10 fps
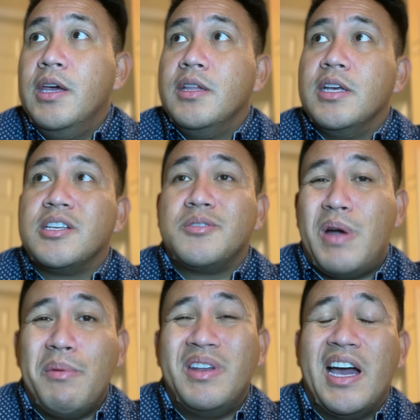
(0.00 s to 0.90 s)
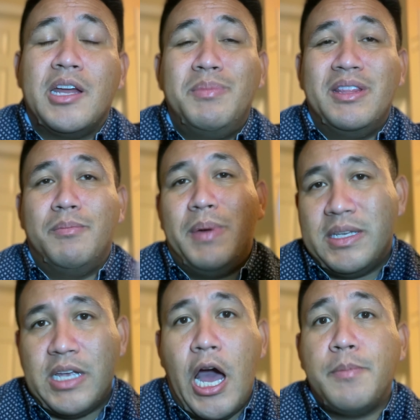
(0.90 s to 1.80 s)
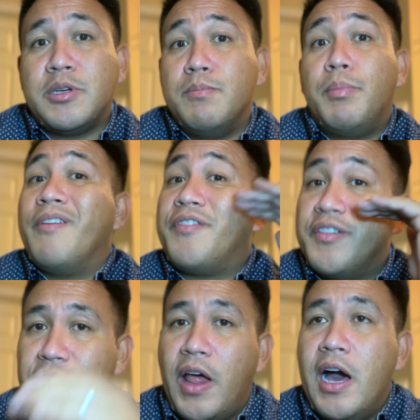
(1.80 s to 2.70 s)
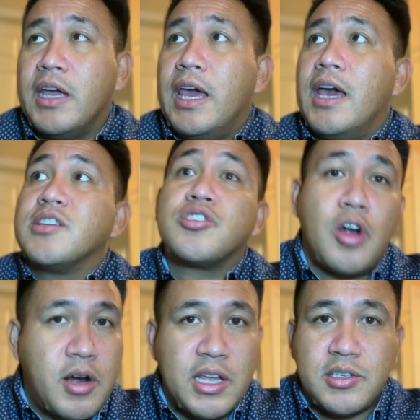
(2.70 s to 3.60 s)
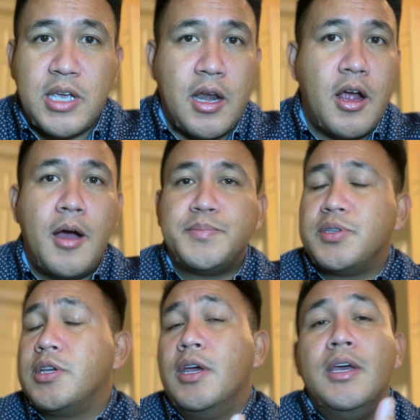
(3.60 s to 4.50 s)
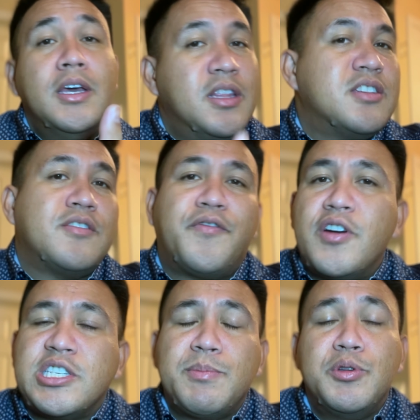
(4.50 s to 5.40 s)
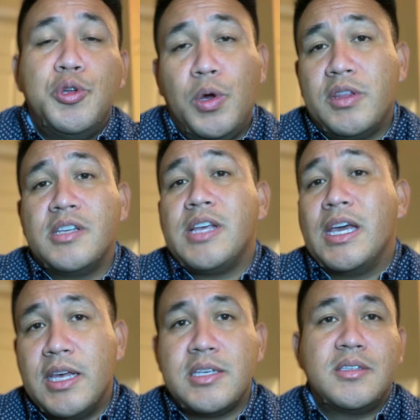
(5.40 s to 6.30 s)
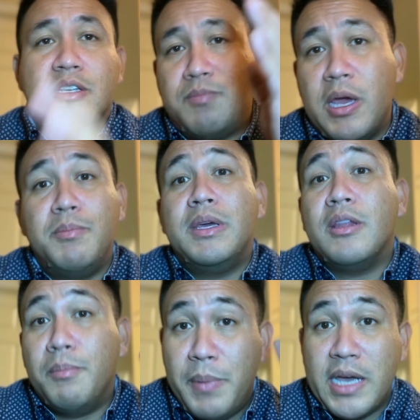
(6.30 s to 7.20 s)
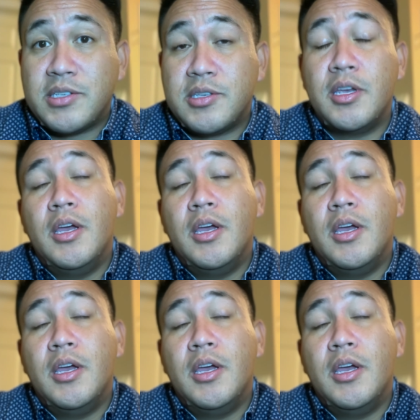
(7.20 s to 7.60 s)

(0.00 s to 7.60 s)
This is probably not going to be the best option, but for vlogging, starting setups, this is the first time you're doing things like this, this might be the best